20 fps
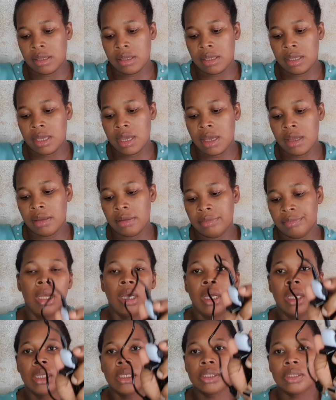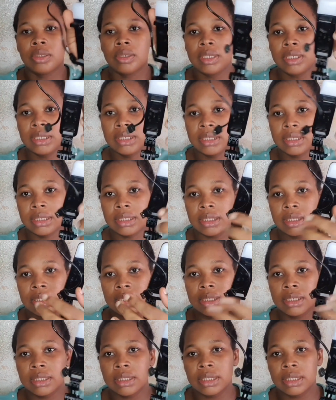Yeah, so this is it.